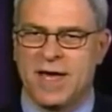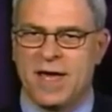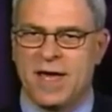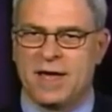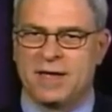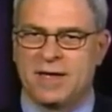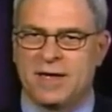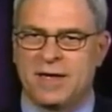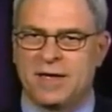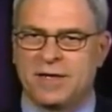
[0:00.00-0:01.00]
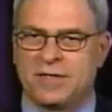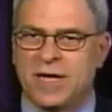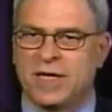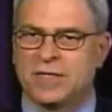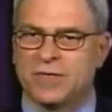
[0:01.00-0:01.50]
And, uh, you know,
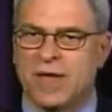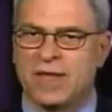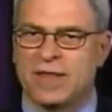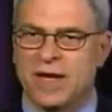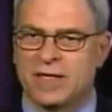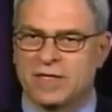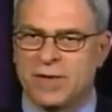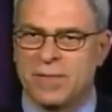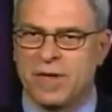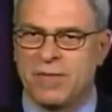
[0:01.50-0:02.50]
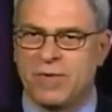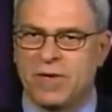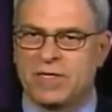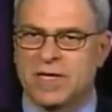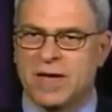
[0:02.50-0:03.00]
Jalen's right there stripping him
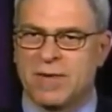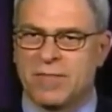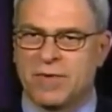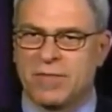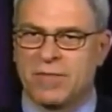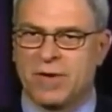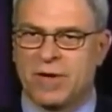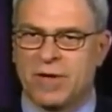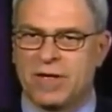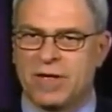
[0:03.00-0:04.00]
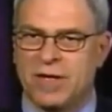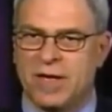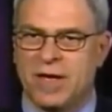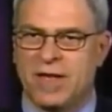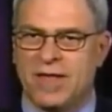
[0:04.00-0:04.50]
when he's coming up with the ball. And,
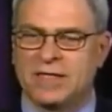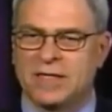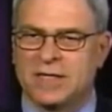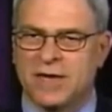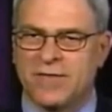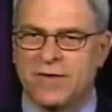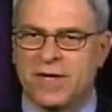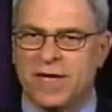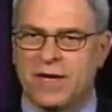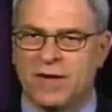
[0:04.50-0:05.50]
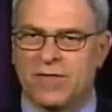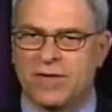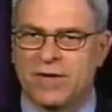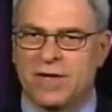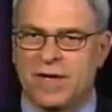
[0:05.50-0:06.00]
and that's a tough one to get
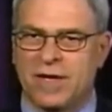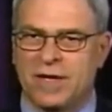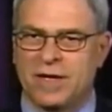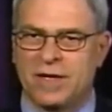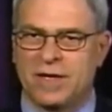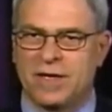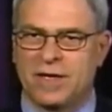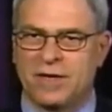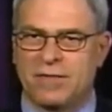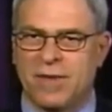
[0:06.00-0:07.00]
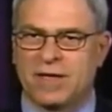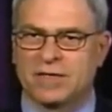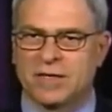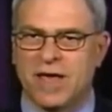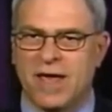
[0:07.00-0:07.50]
over. And, uh, you know,
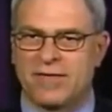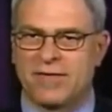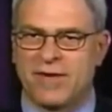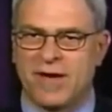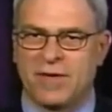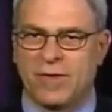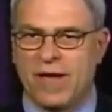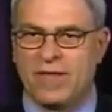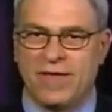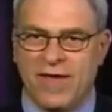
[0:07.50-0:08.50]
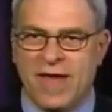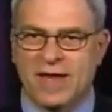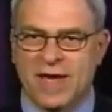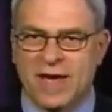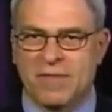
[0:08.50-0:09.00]
Michael's going to have to find a way. And they've had
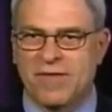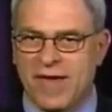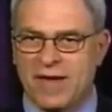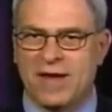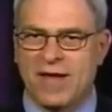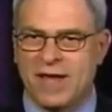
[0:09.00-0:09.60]
a couple of head on